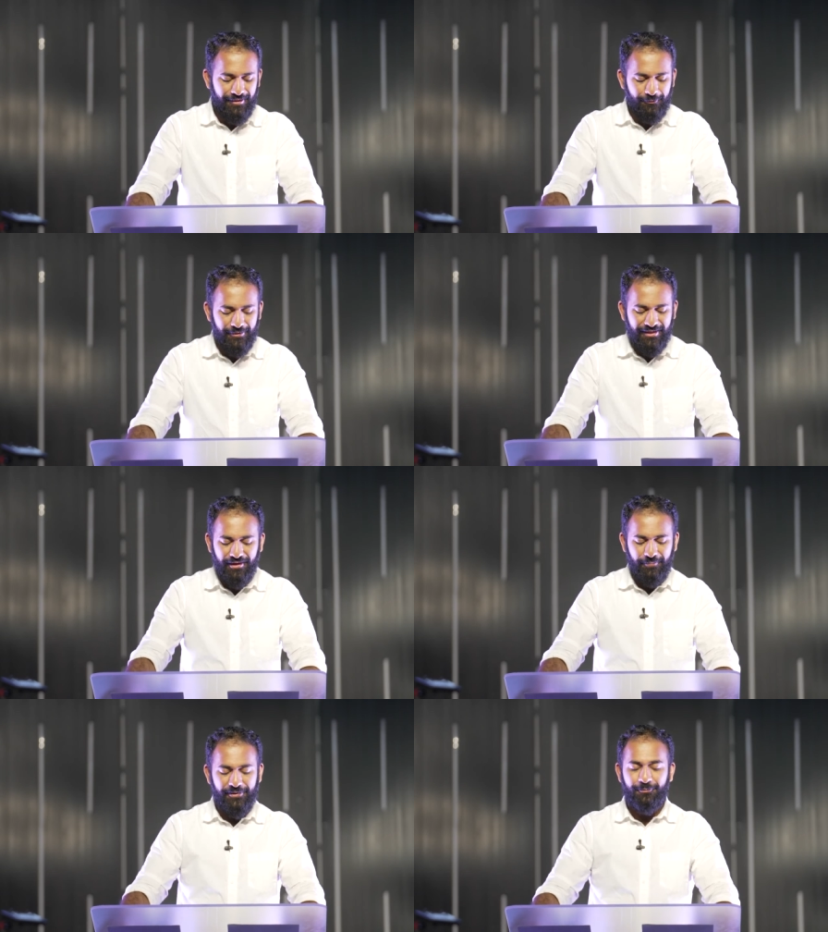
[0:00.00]
We
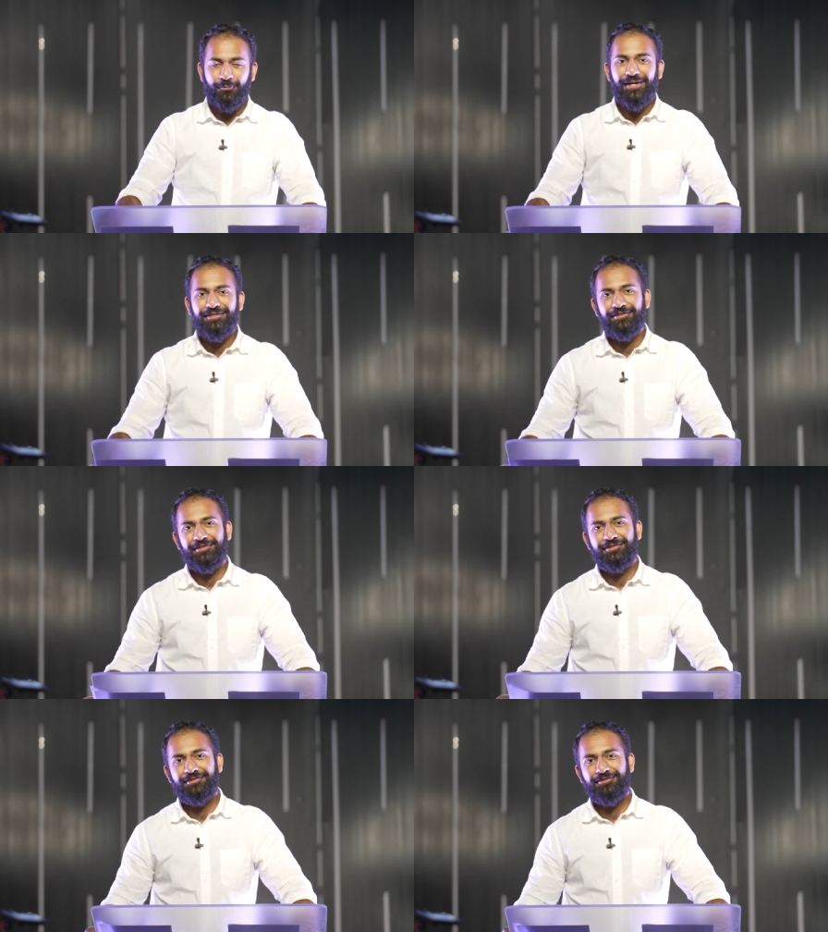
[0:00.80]
cannot be
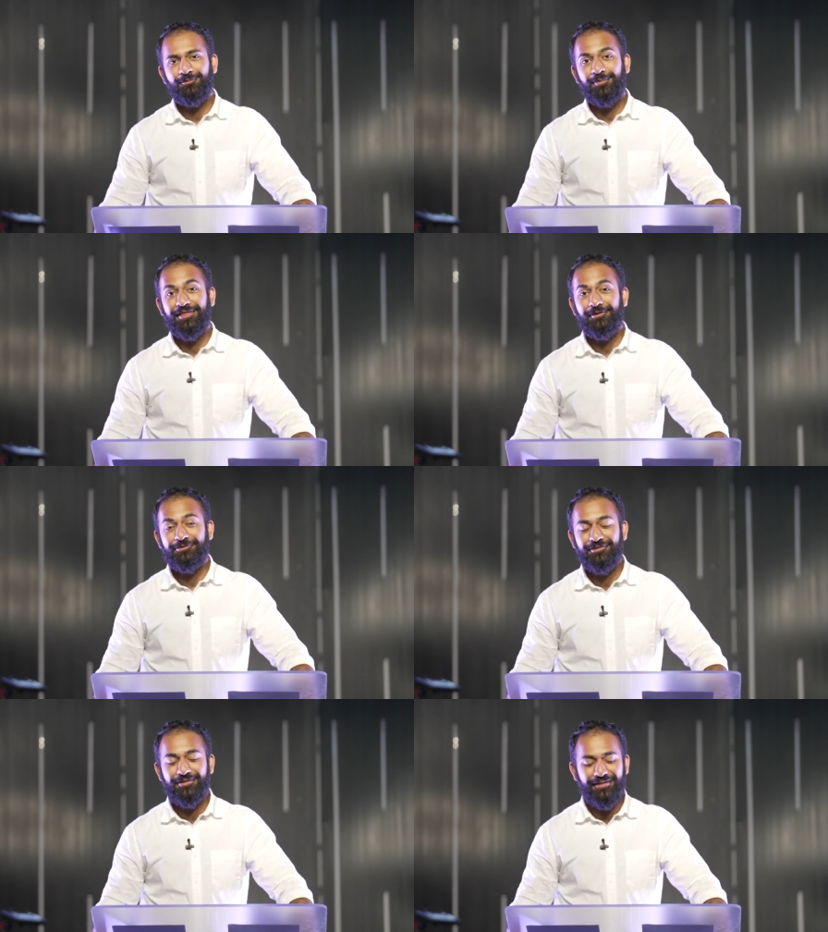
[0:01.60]
righteous without
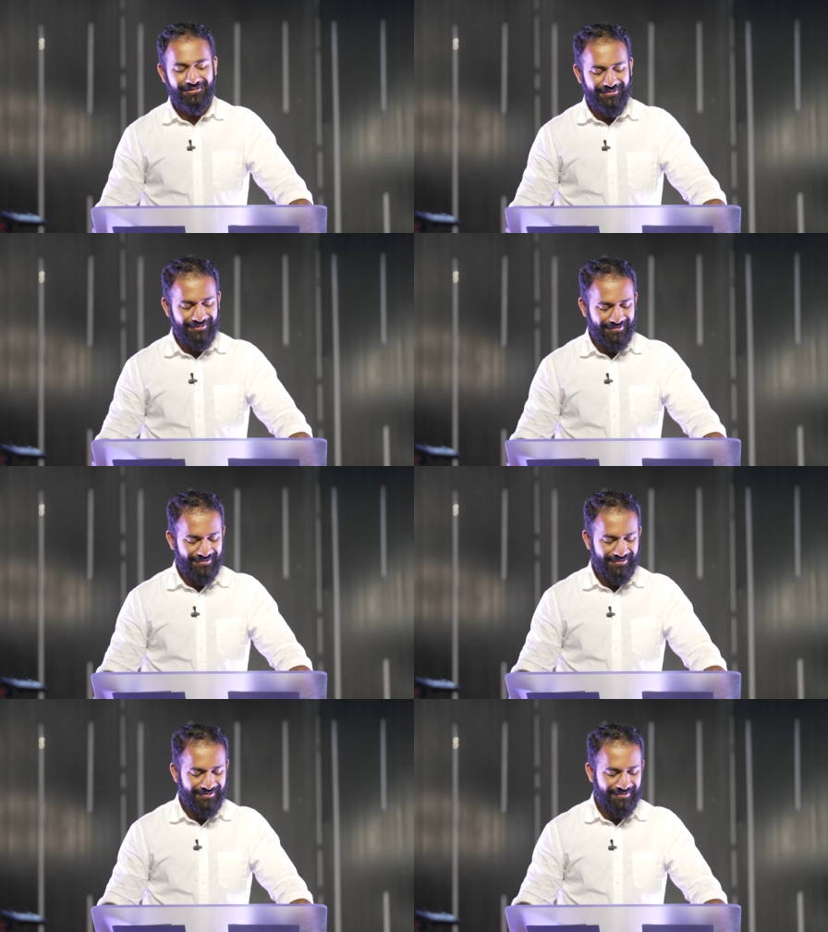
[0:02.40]

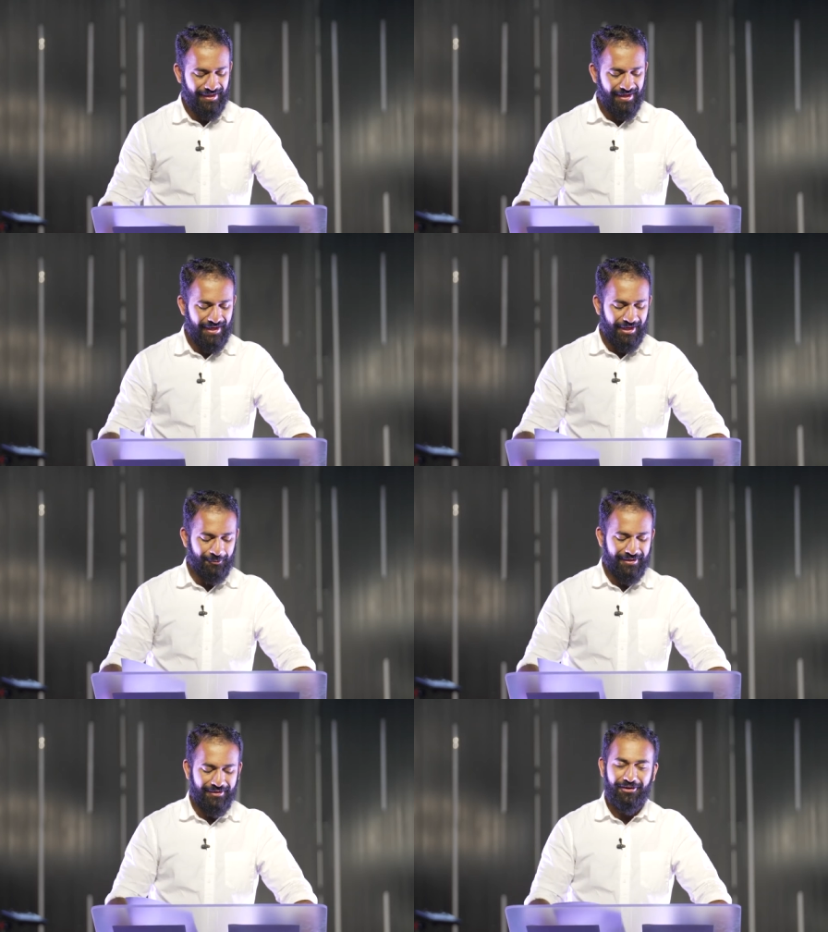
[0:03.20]
justice, and
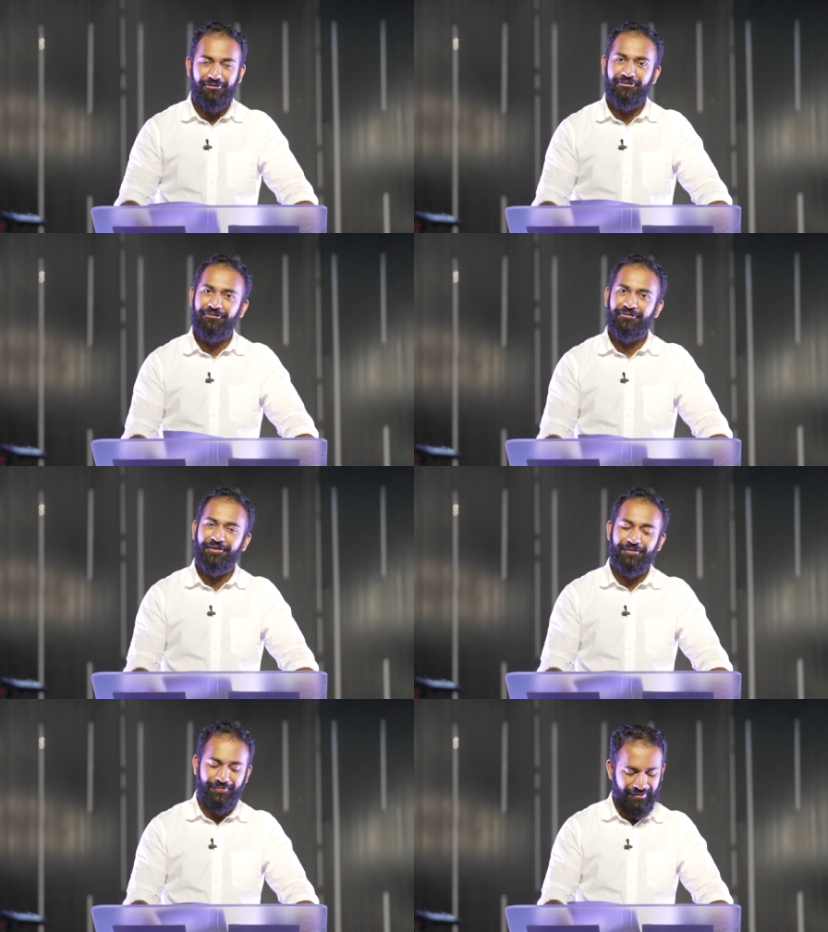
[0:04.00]
we cannot
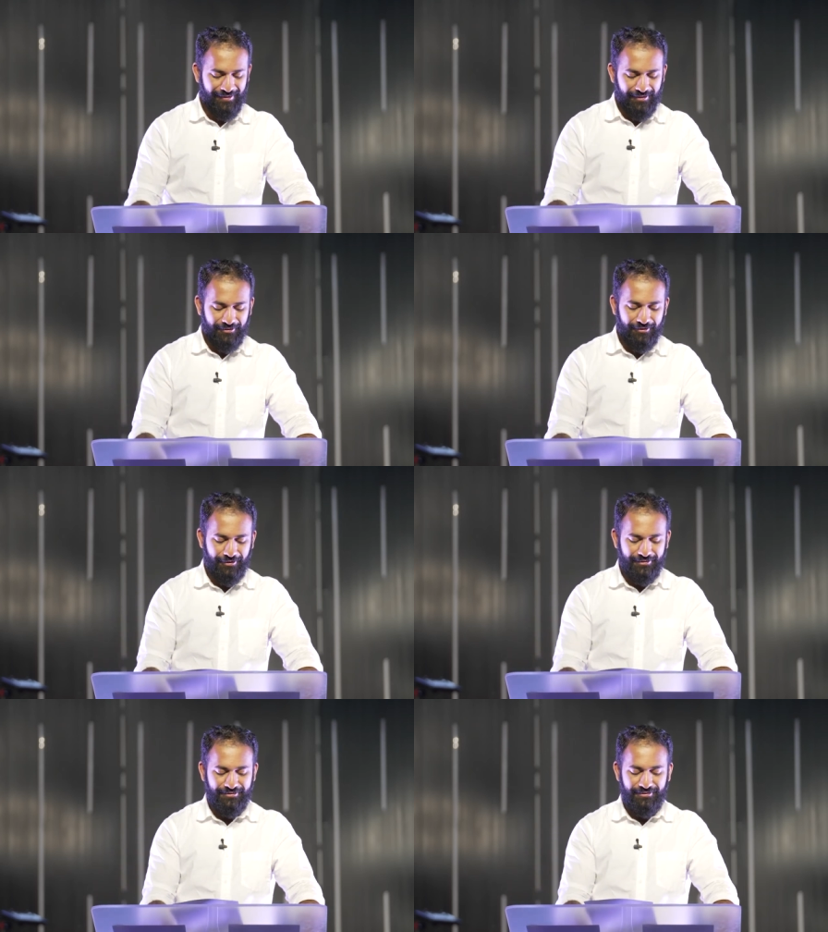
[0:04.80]
fulfill
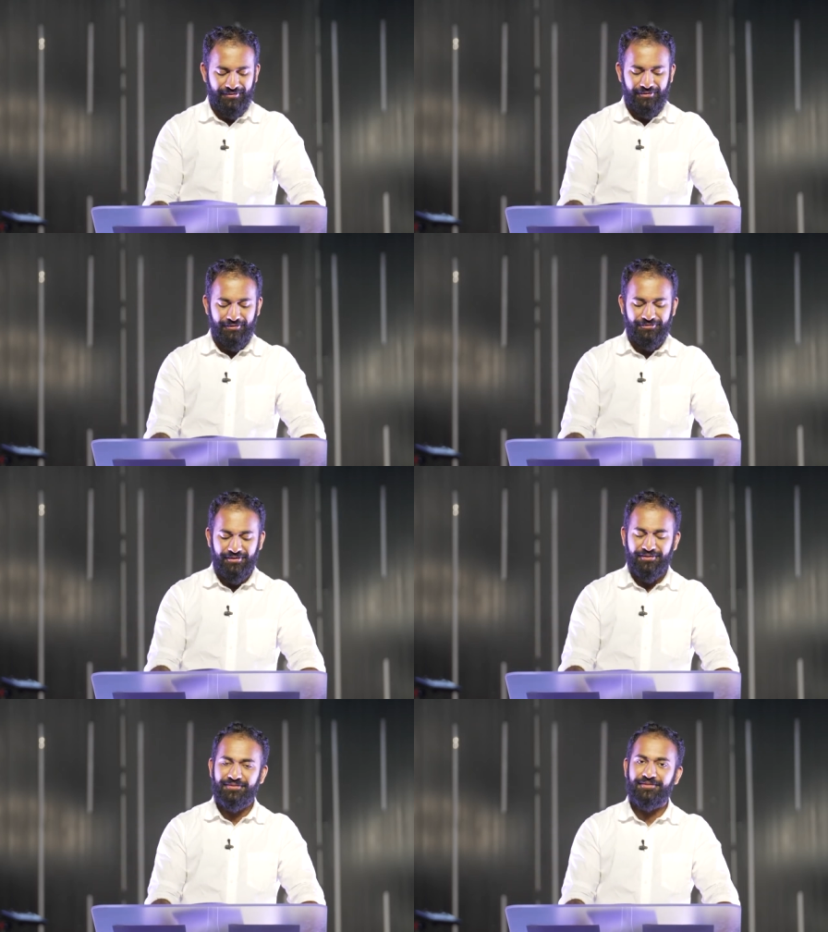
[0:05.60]
God's
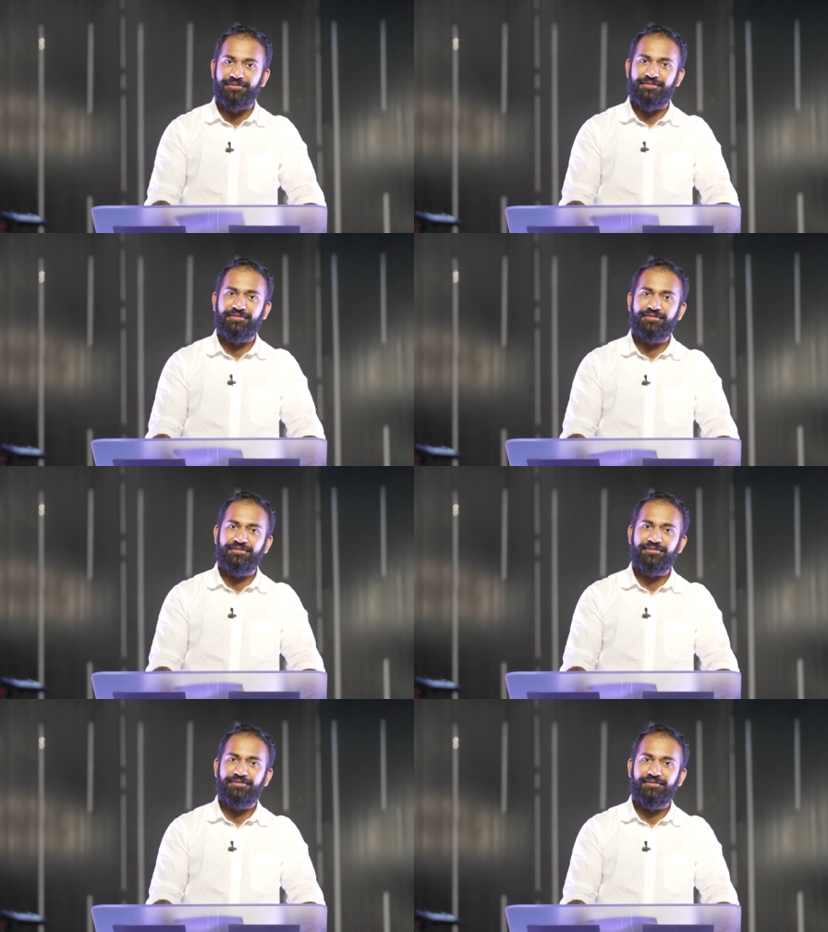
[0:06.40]
justice
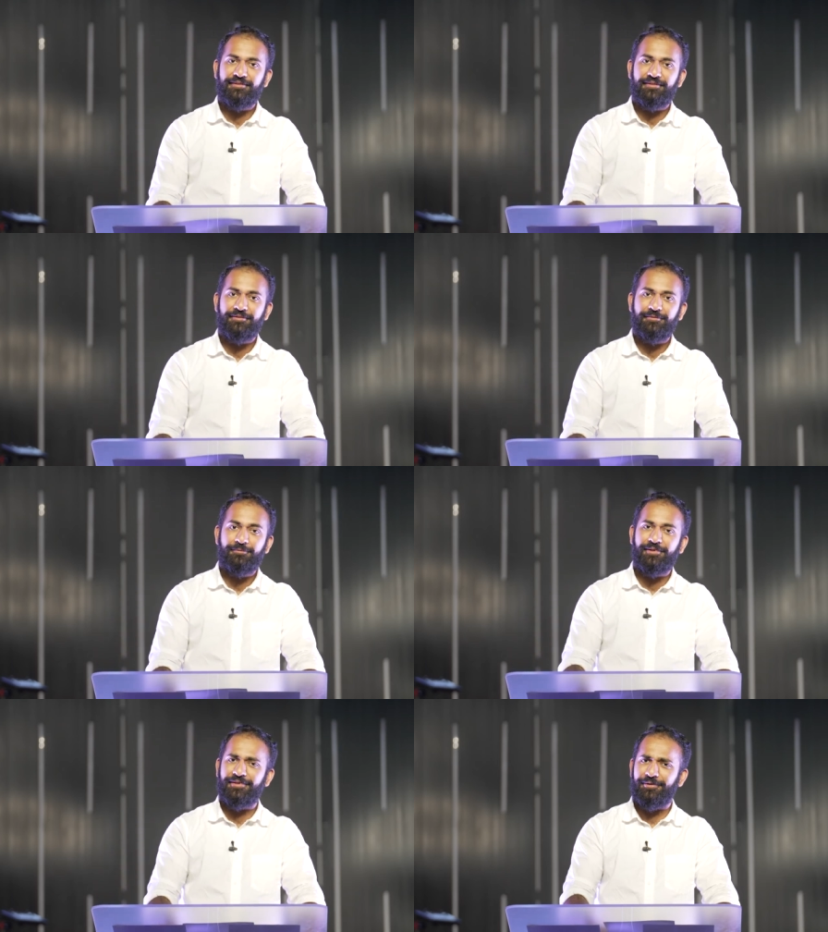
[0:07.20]

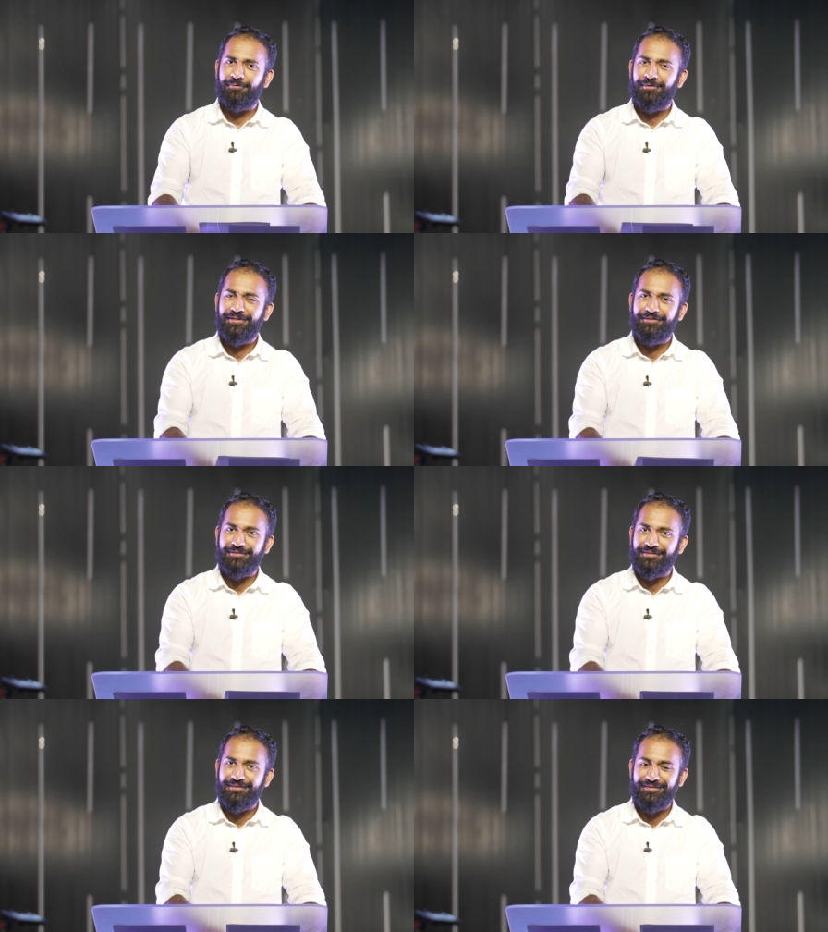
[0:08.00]
without
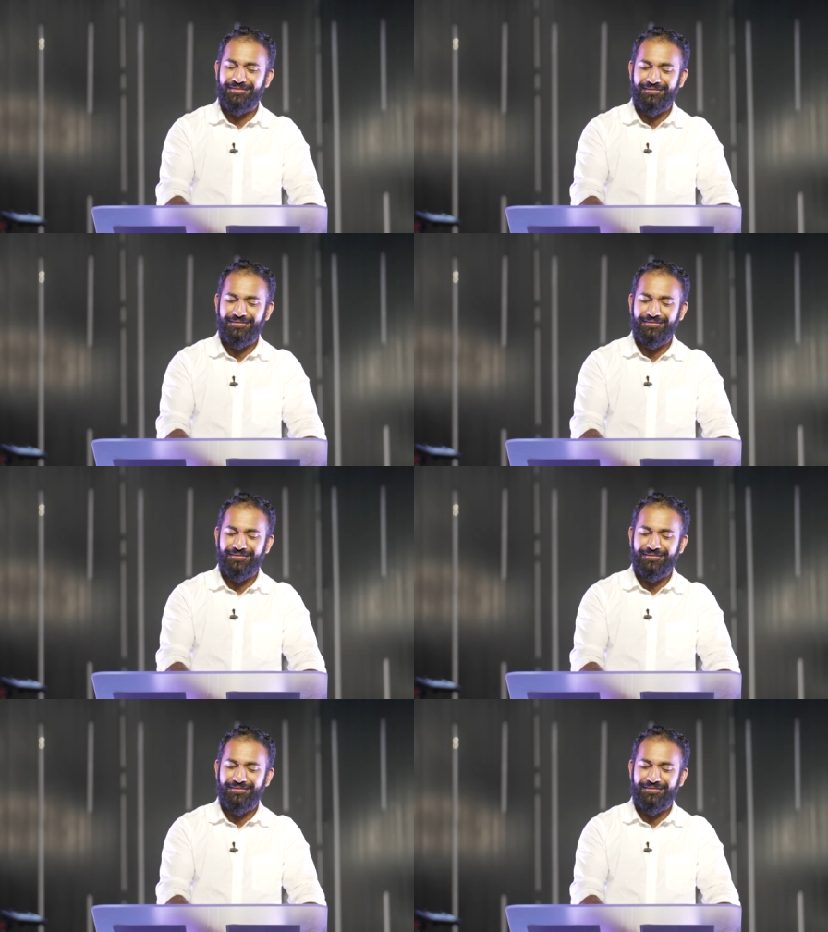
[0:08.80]
righteousness.